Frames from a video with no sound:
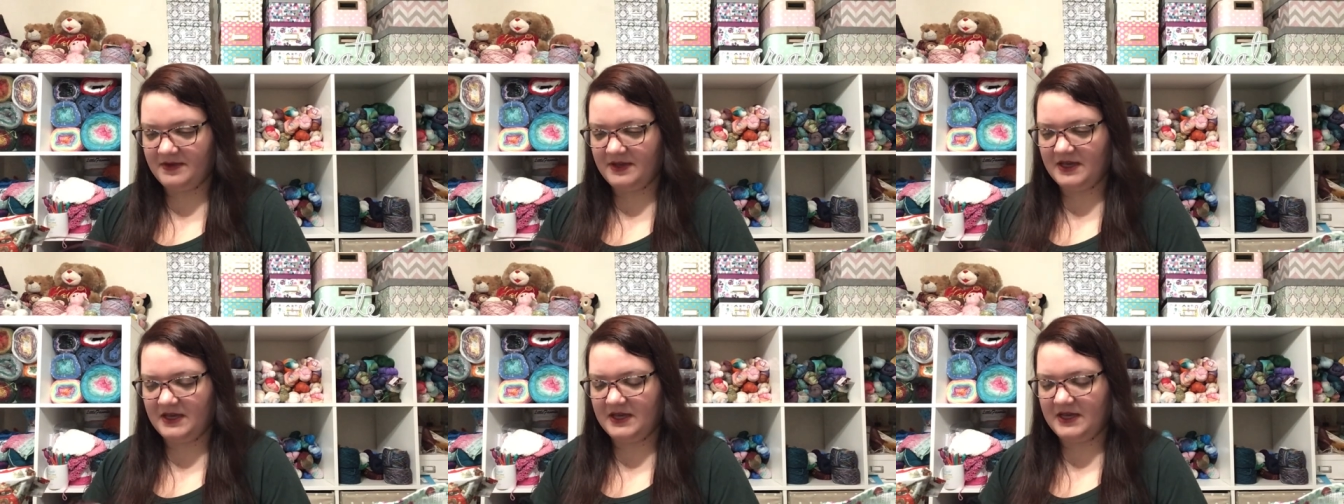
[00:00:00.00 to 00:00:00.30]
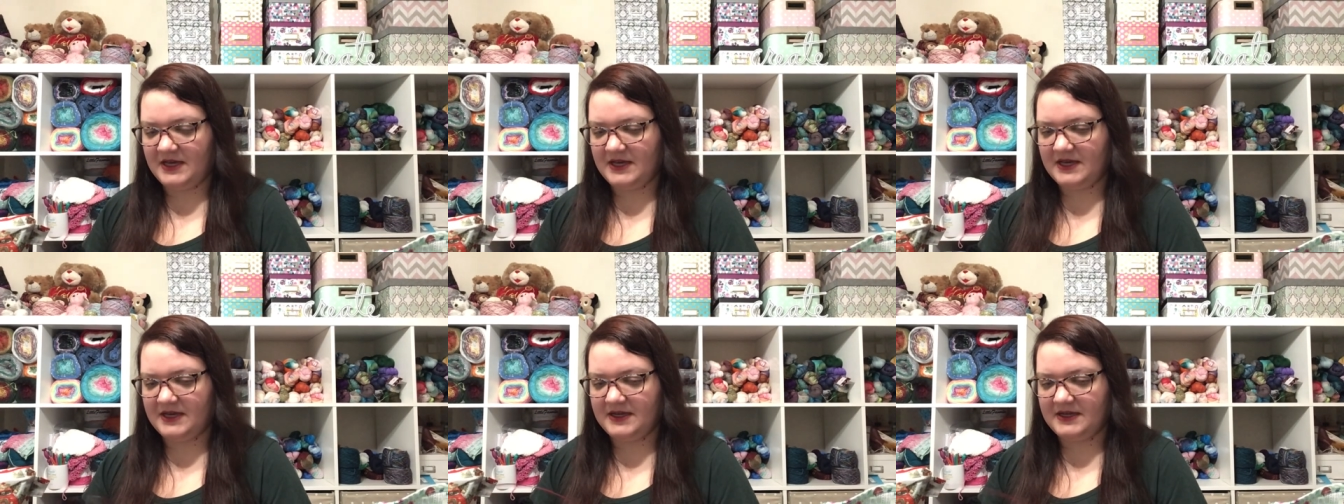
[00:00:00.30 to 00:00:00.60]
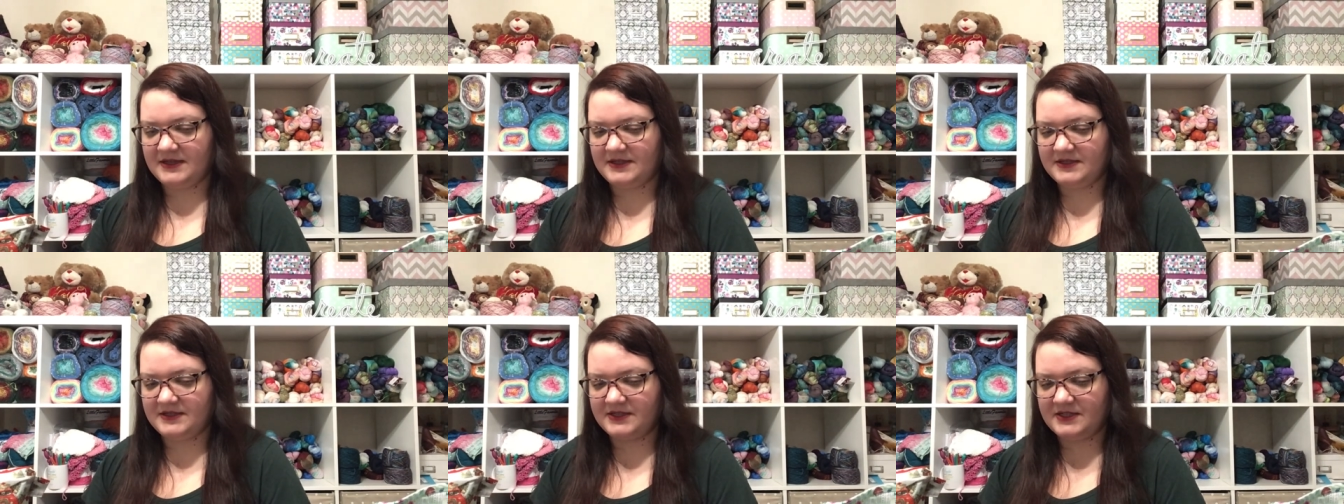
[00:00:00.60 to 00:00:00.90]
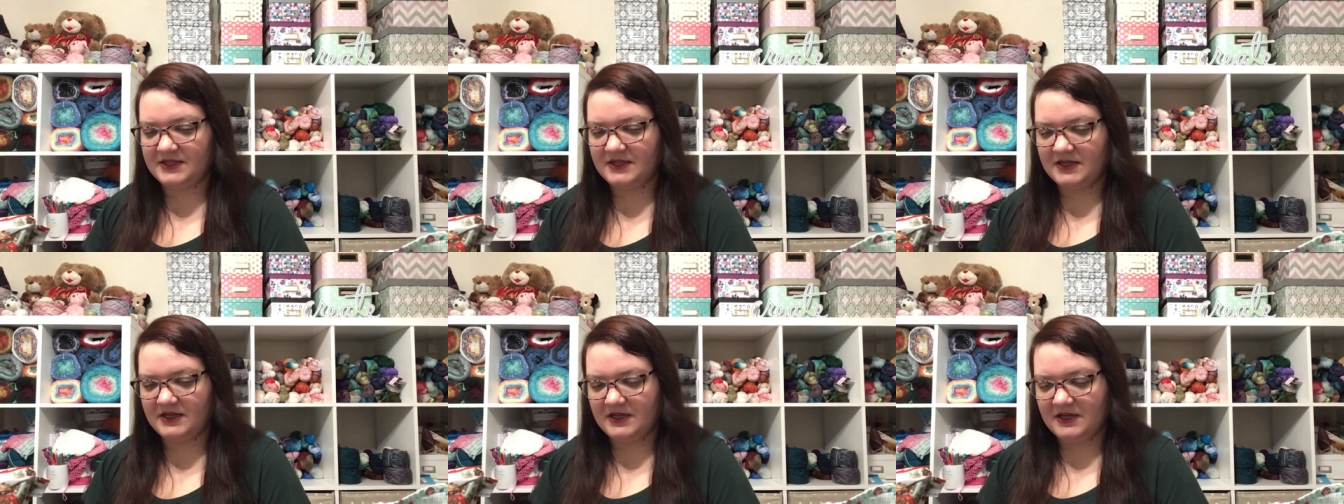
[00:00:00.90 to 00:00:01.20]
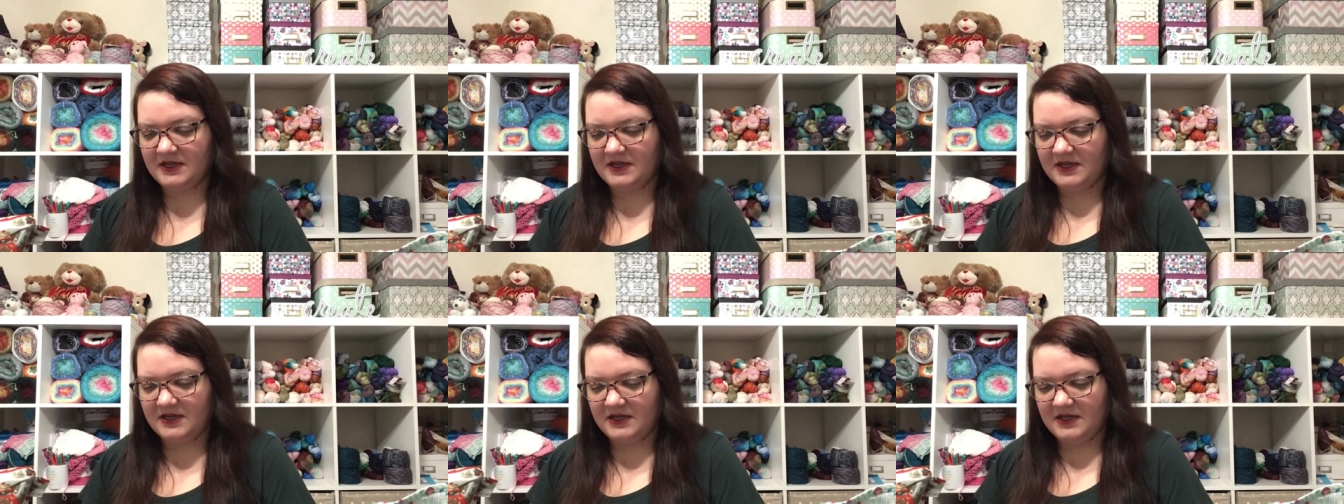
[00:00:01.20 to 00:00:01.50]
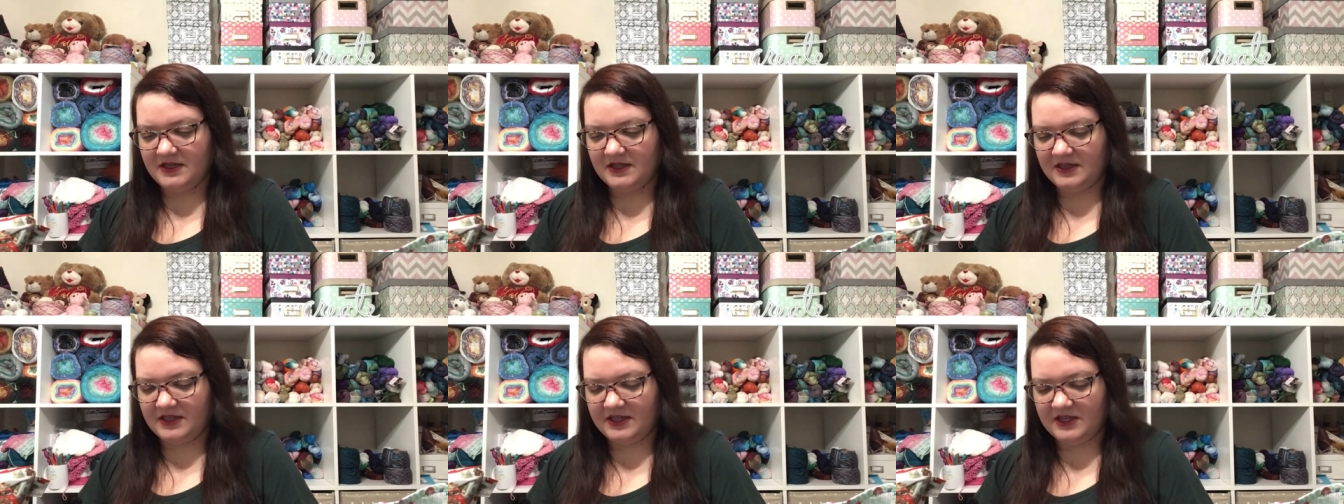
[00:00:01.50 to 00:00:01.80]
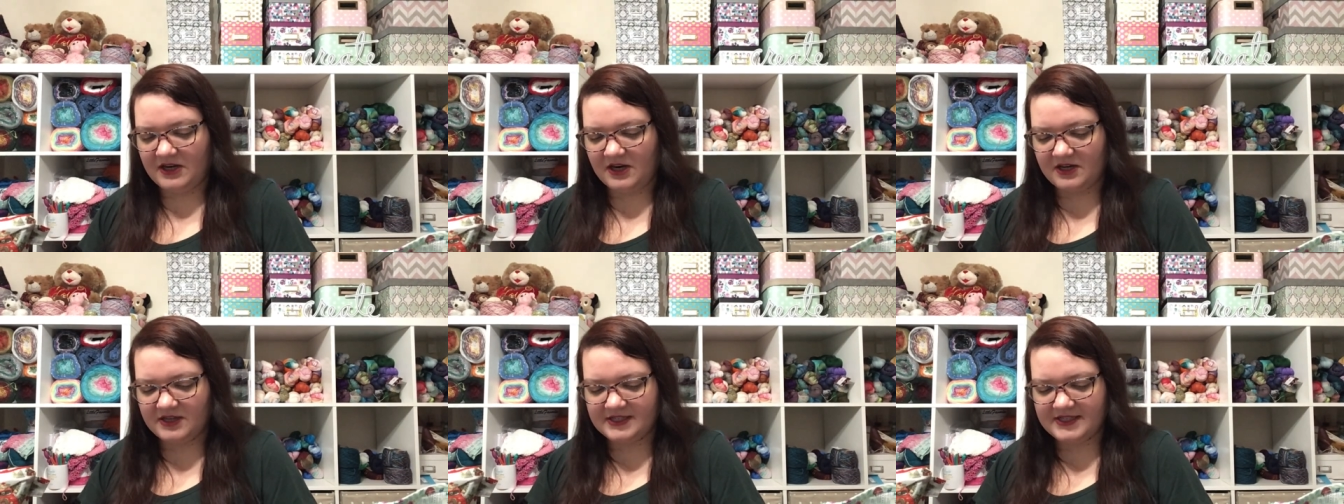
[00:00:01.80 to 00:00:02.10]
And the
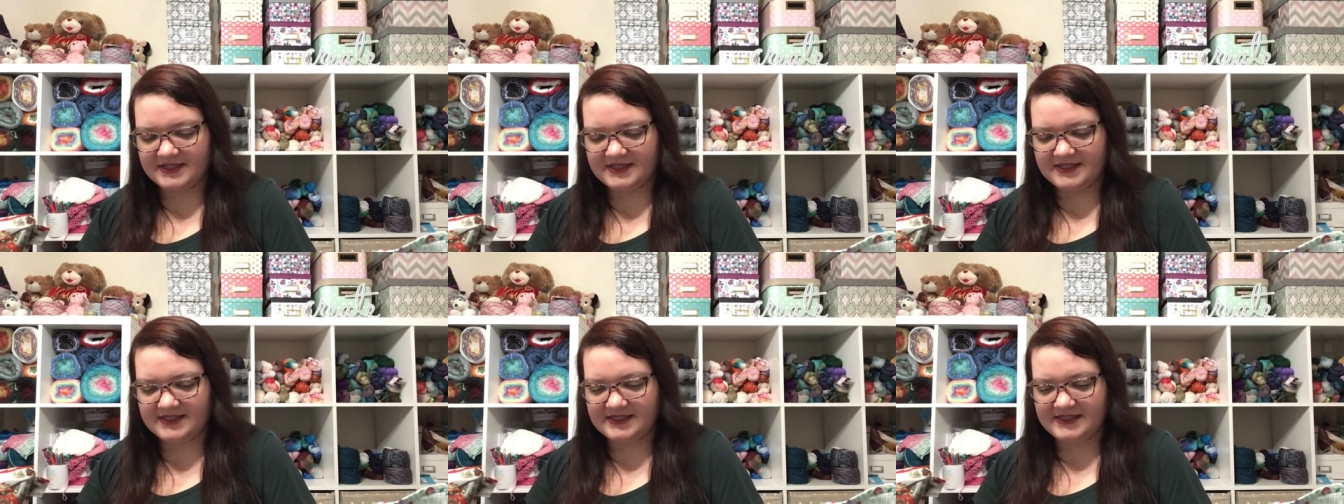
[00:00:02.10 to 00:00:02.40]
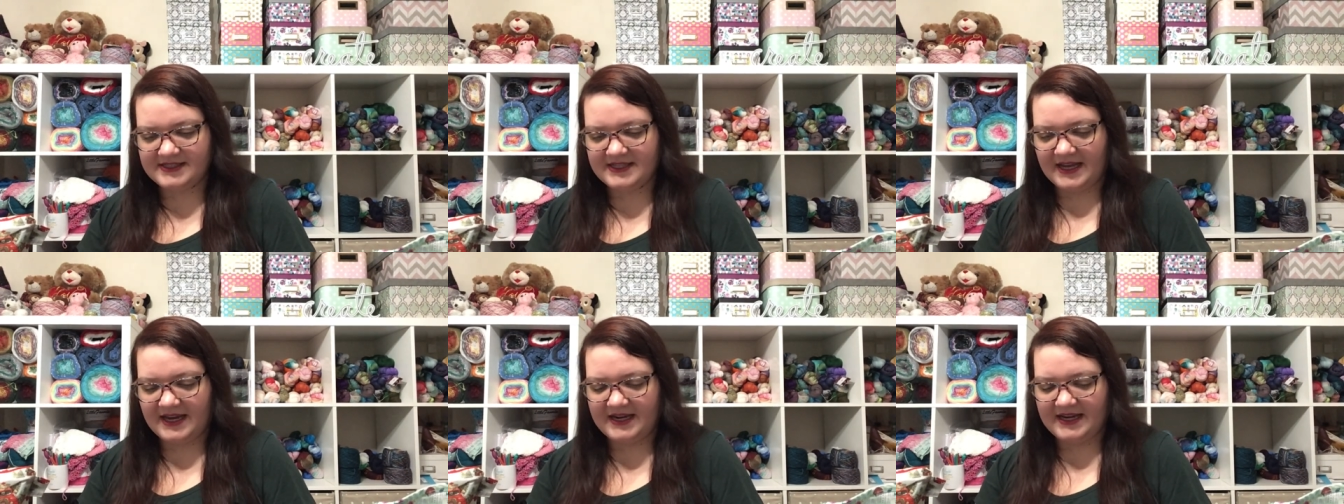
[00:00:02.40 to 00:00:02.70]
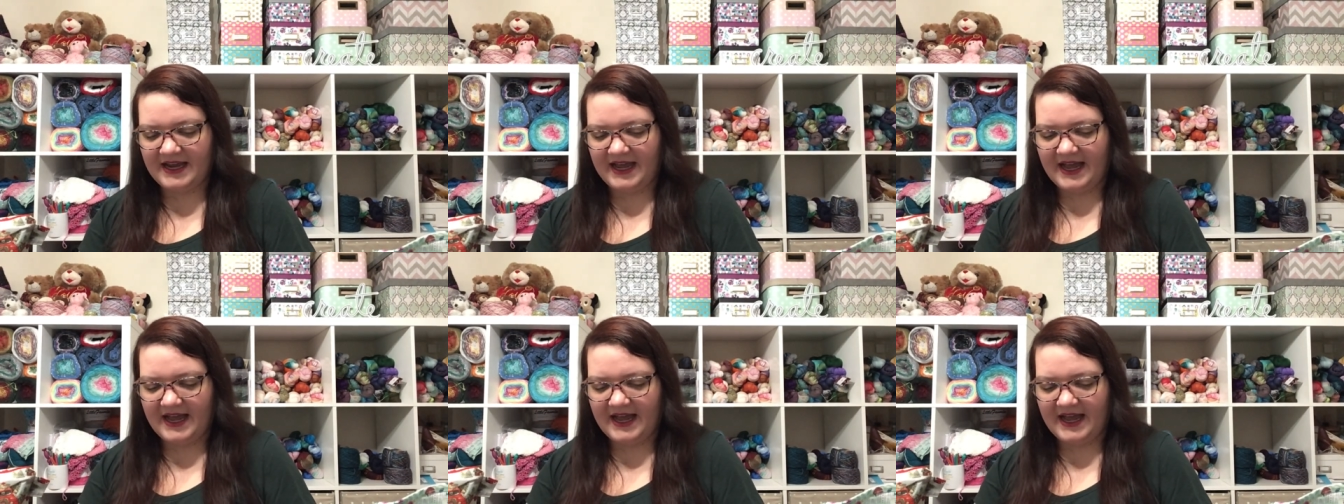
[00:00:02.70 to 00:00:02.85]
yarn doesn't slide